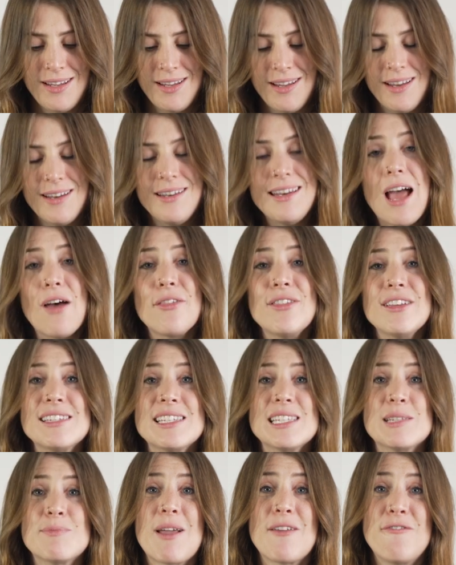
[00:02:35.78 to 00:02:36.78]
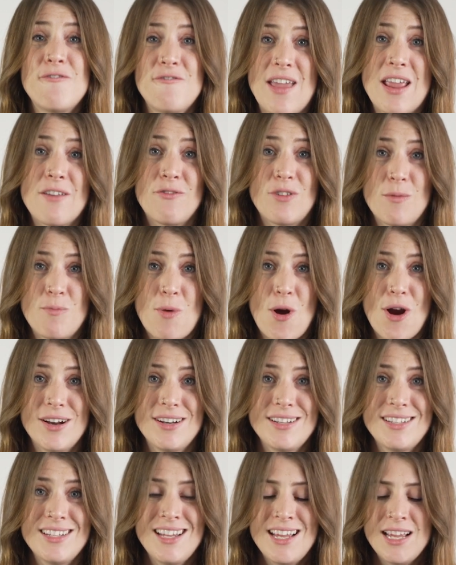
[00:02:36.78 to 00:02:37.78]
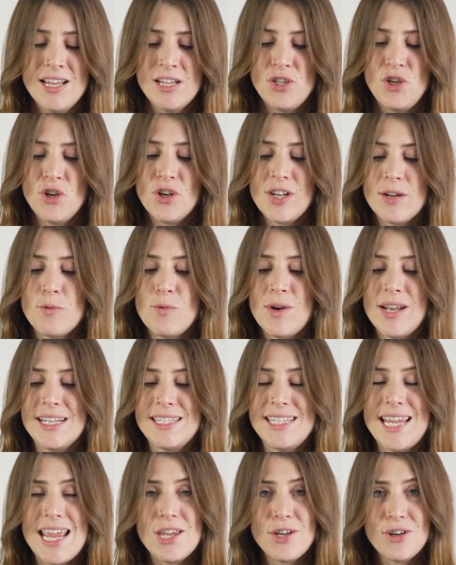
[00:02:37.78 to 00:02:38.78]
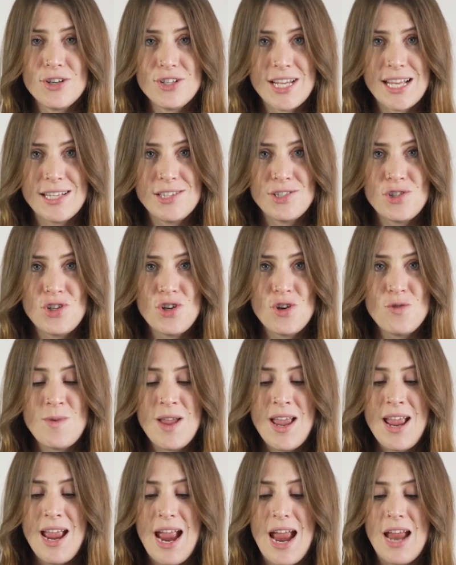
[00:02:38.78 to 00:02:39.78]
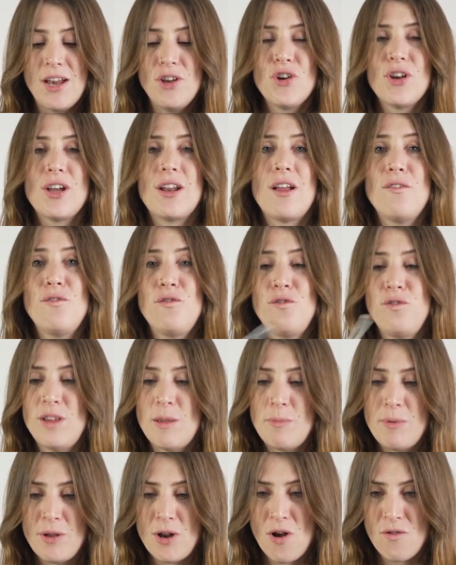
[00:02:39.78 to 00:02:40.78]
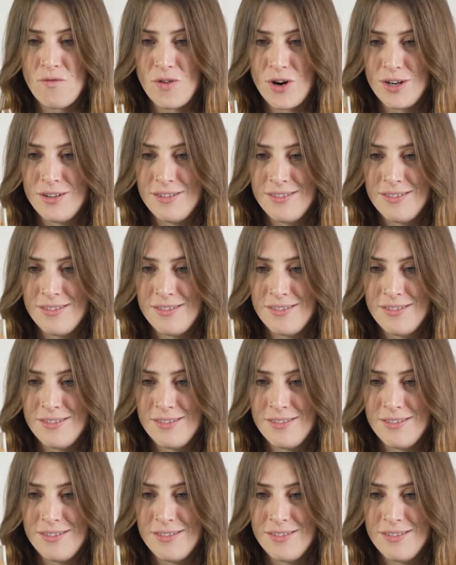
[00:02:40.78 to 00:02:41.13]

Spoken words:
Now this is my favorite part. You're going to want to take your test tube and you're going to flip it over.